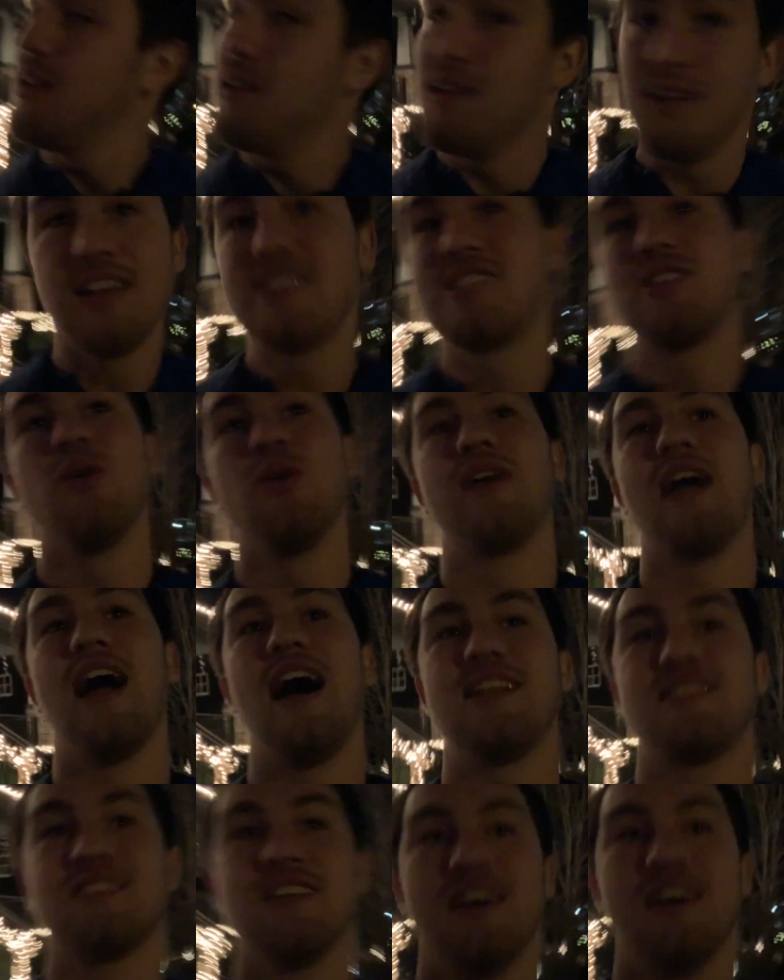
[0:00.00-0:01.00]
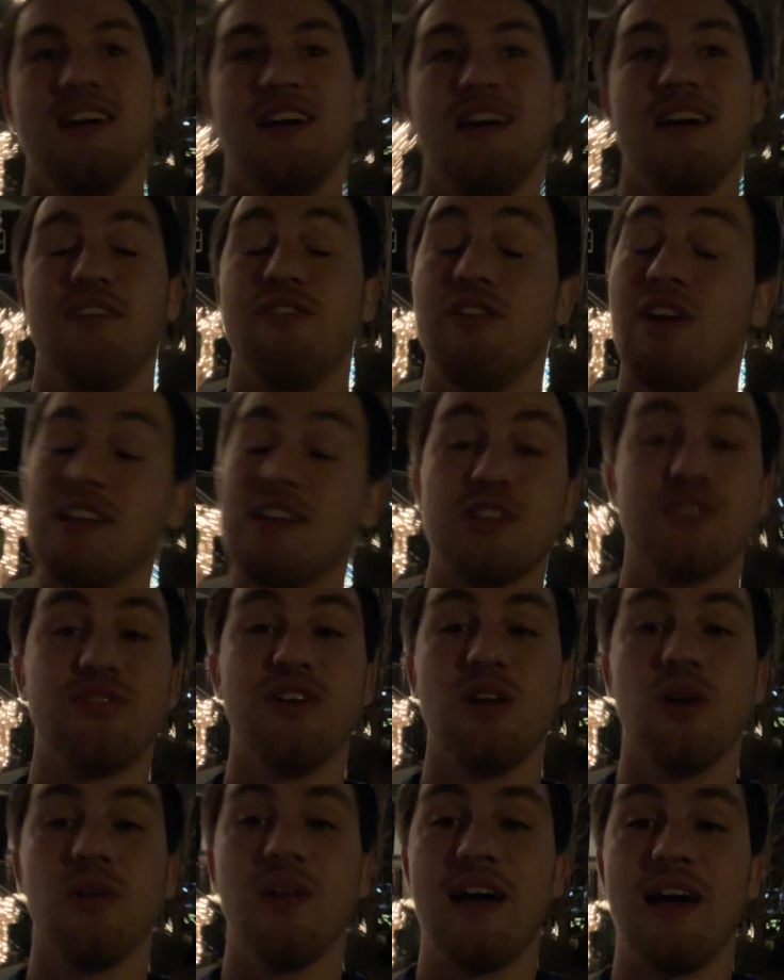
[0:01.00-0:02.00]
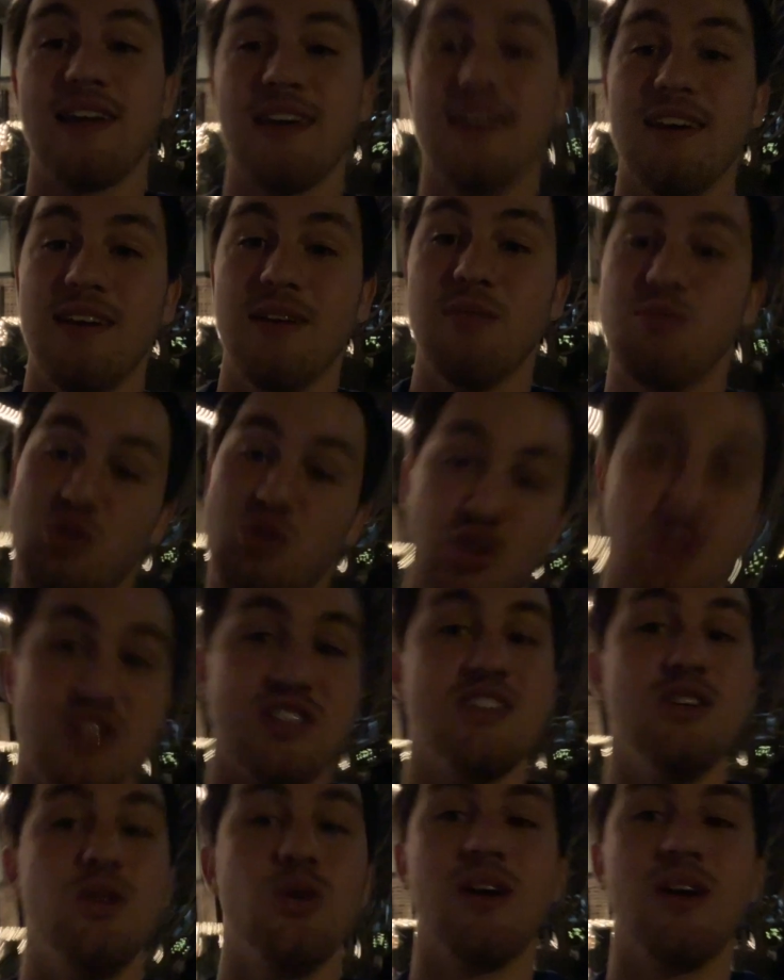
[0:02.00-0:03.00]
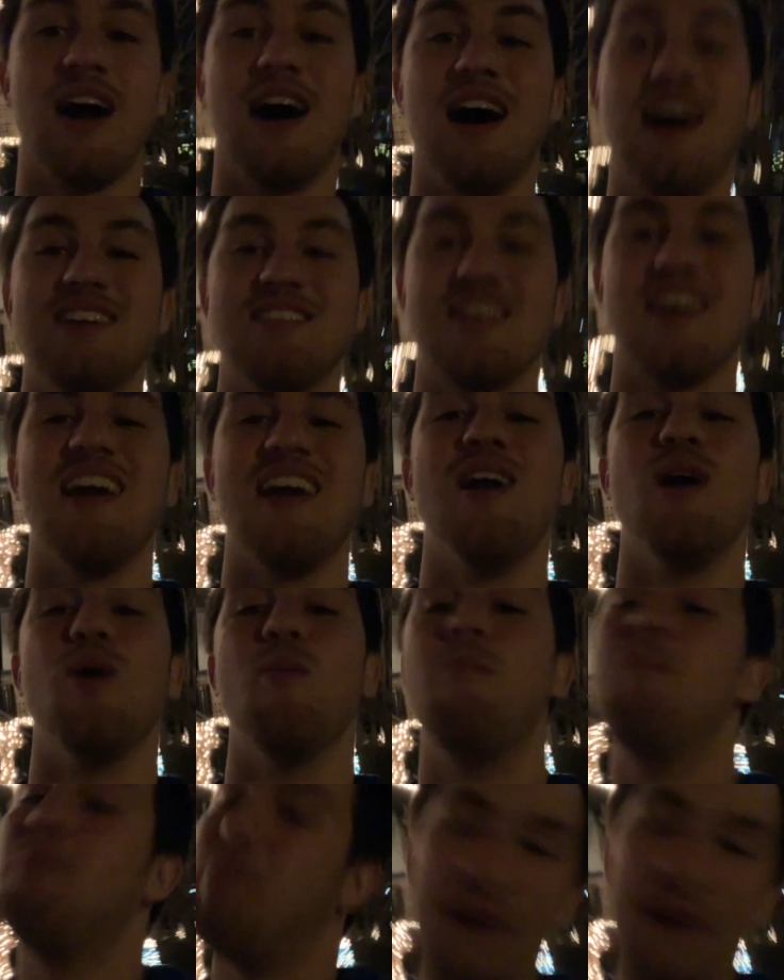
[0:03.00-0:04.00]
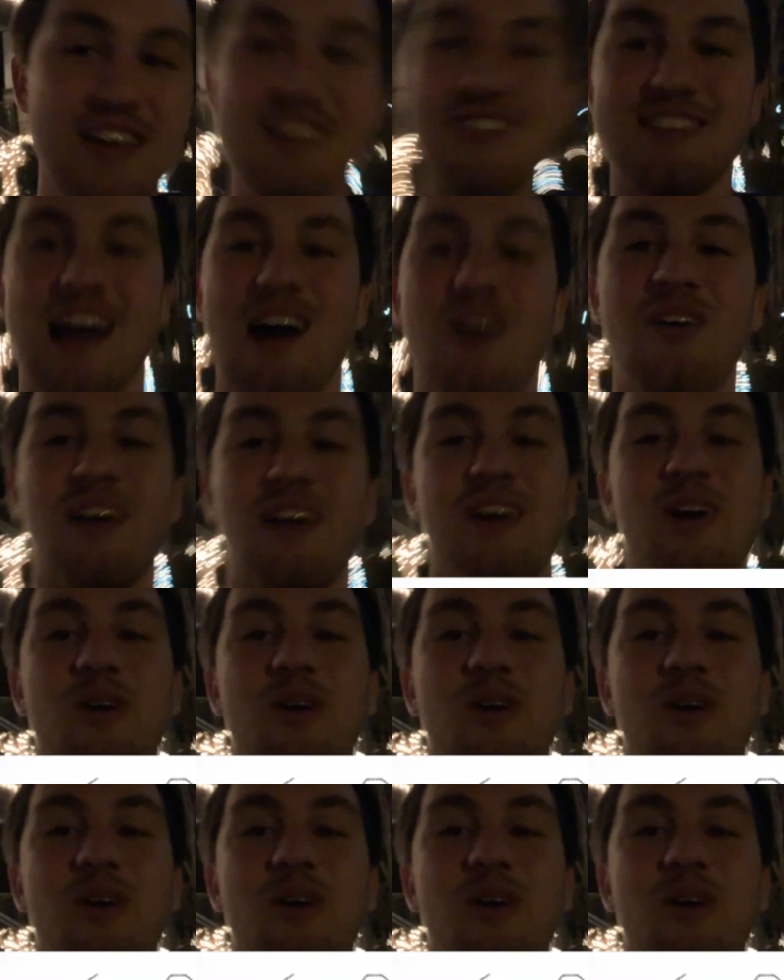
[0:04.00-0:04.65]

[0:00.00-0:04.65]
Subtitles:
Let's go, Cats. If you like this video, like it. It's good to see you guys, and peace out and